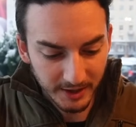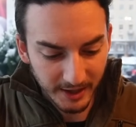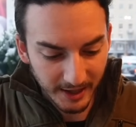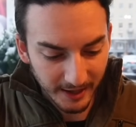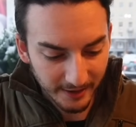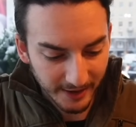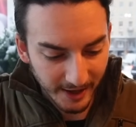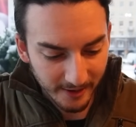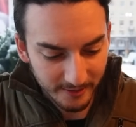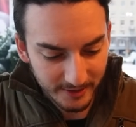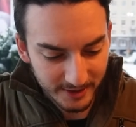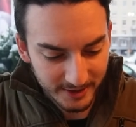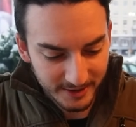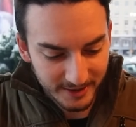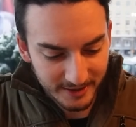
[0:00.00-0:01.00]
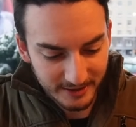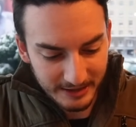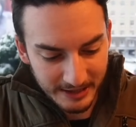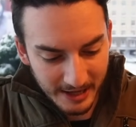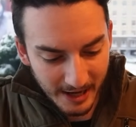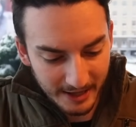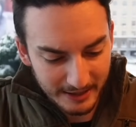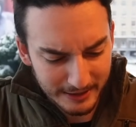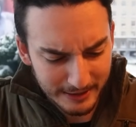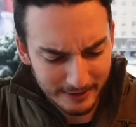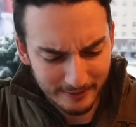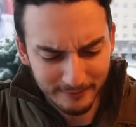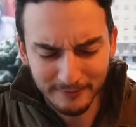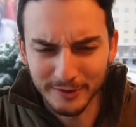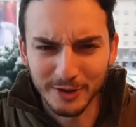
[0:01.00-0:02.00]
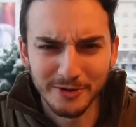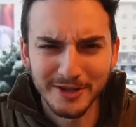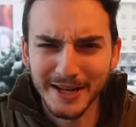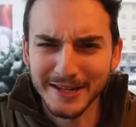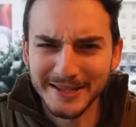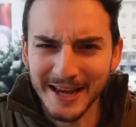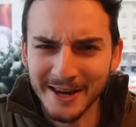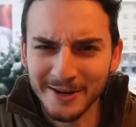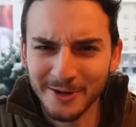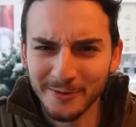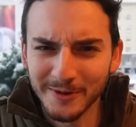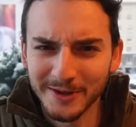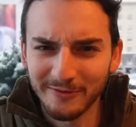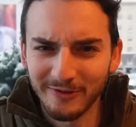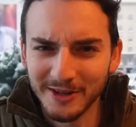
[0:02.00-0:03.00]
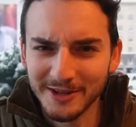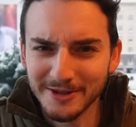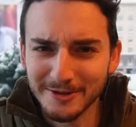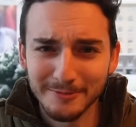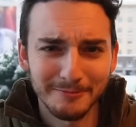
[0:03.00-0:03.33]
Yeah, that was nice. Do you say tender with fish?